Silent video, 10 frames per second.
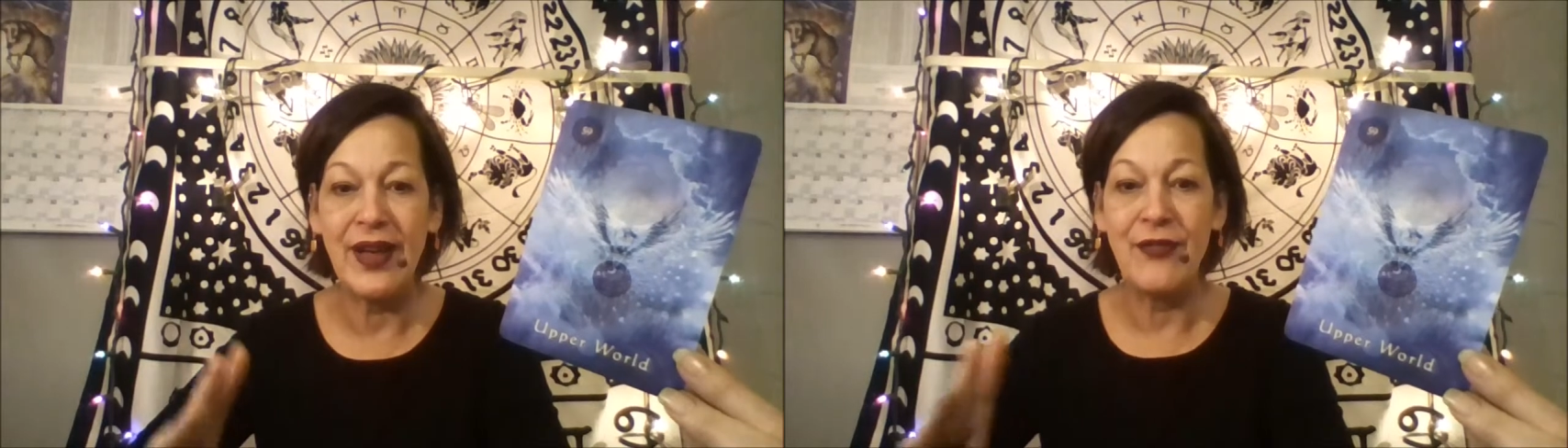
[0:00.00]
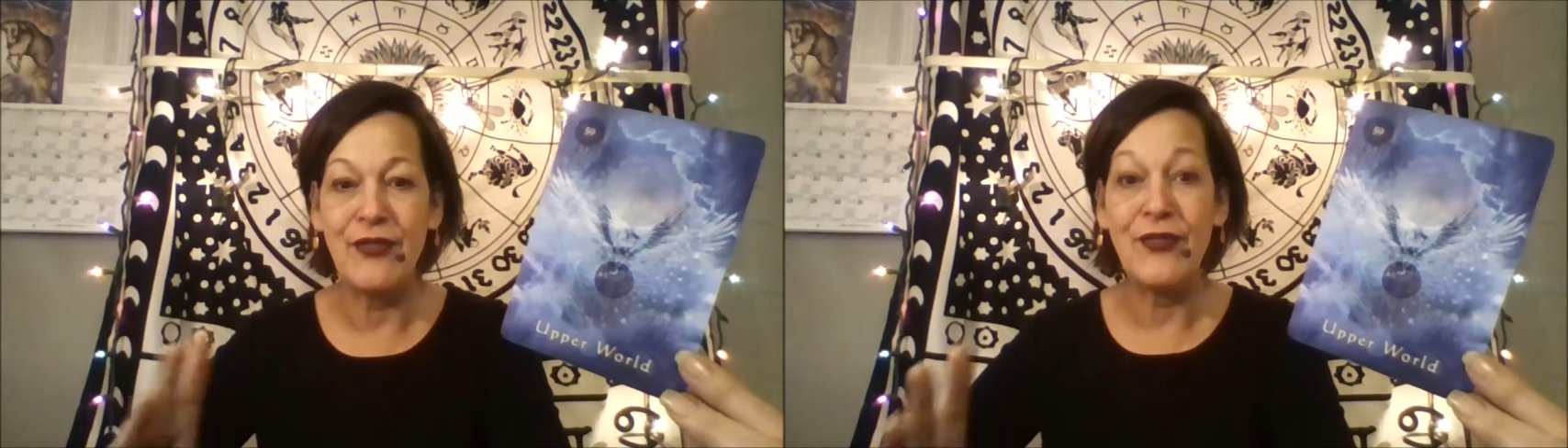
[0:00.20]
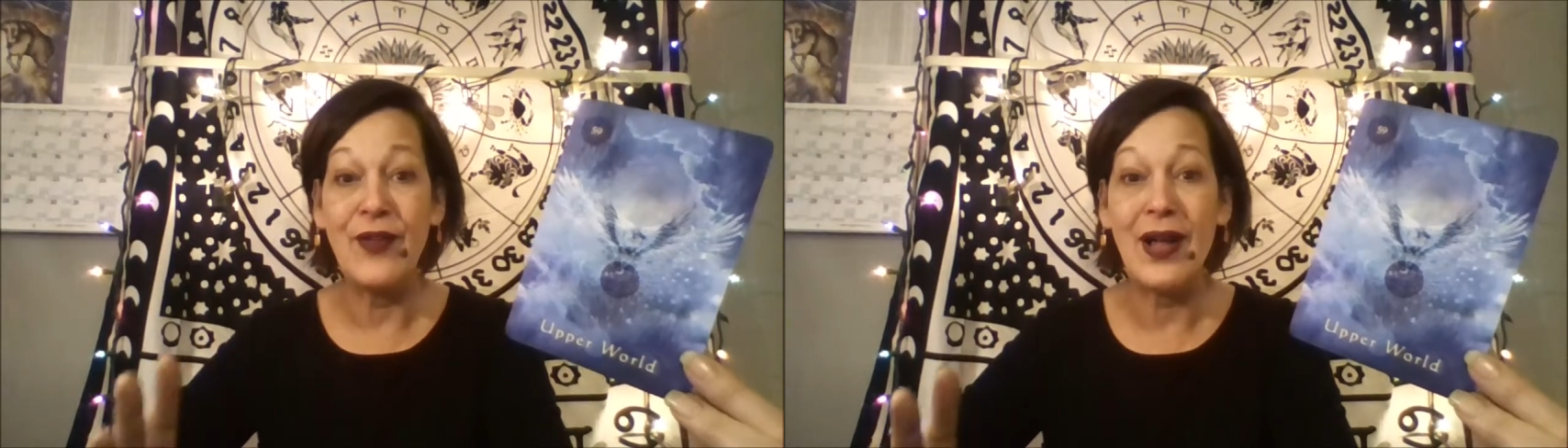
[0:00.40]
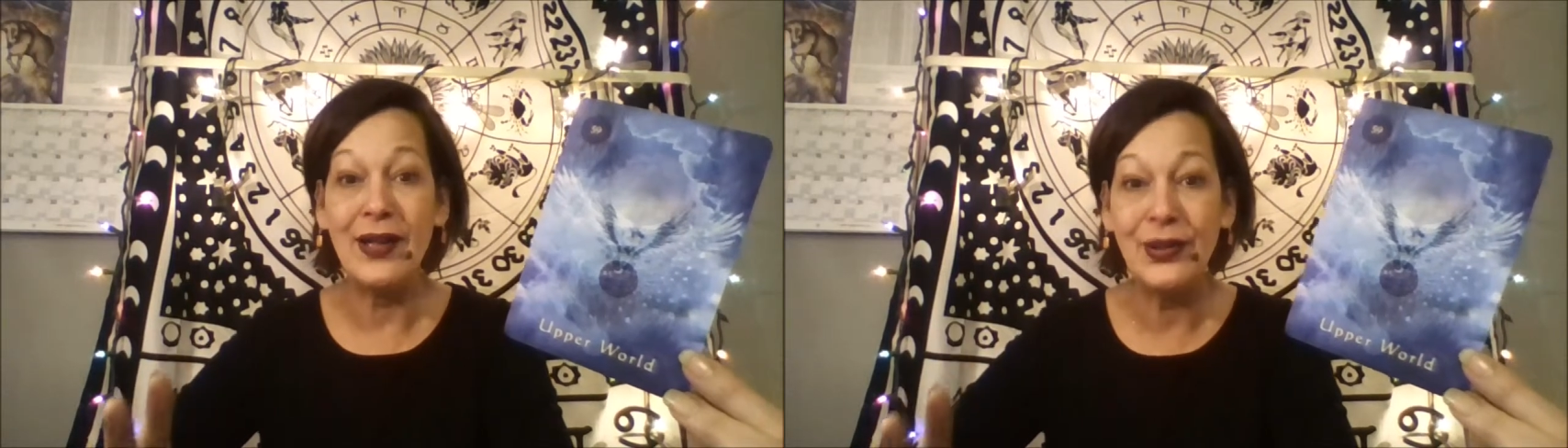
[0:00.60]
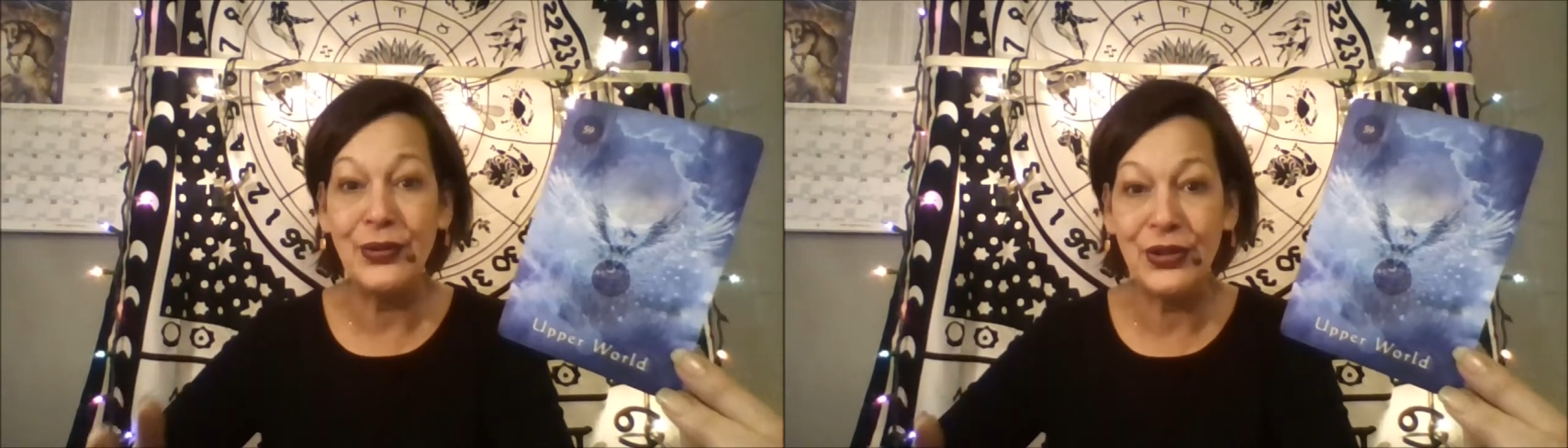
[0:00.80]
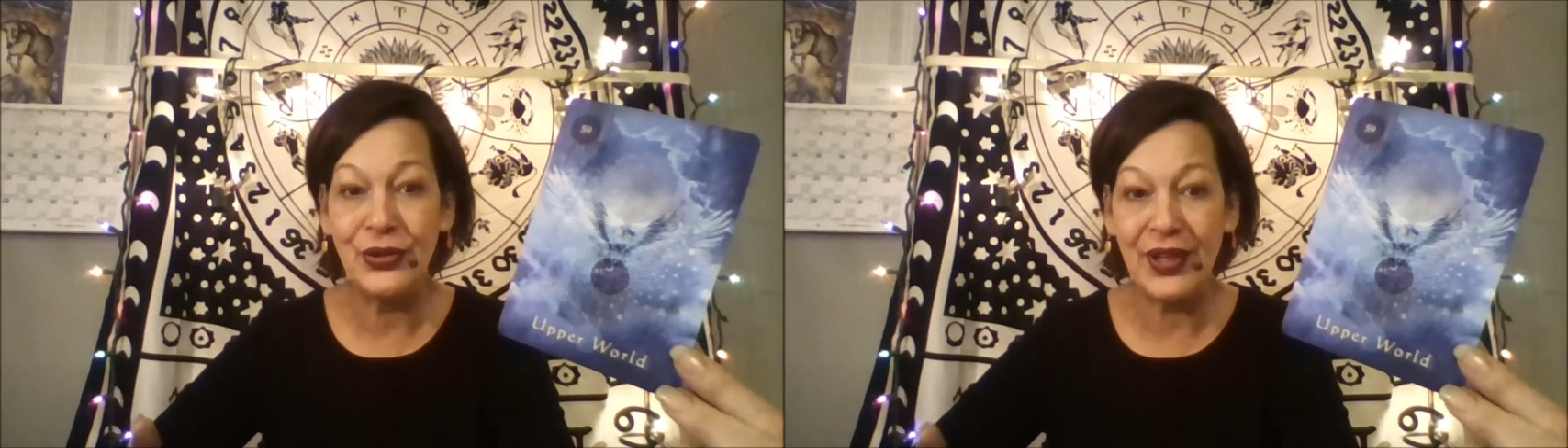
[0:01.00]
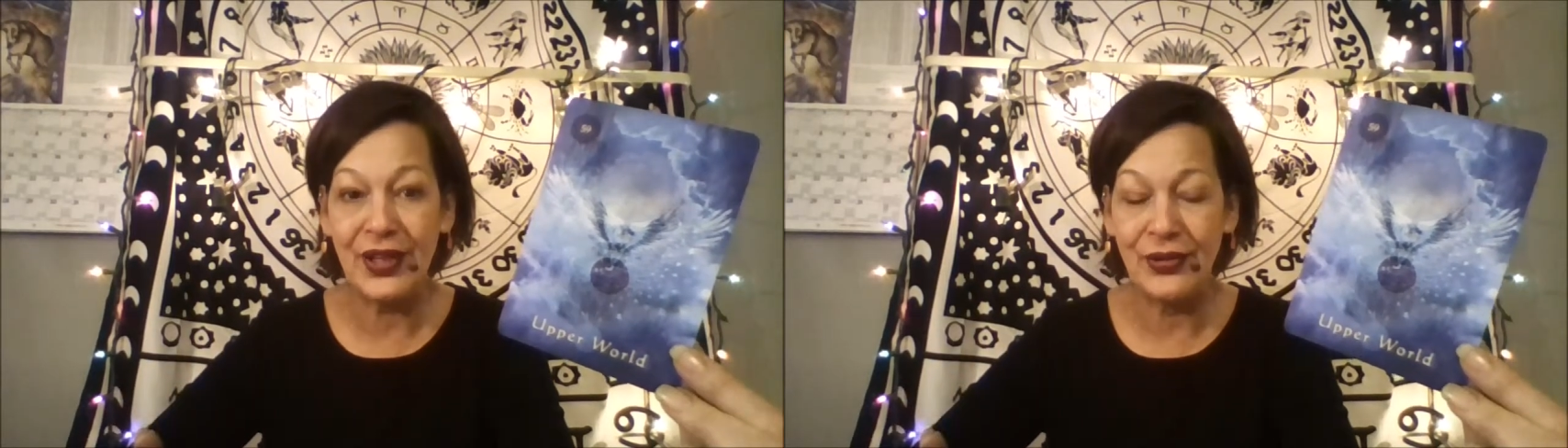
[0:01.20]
follow your inner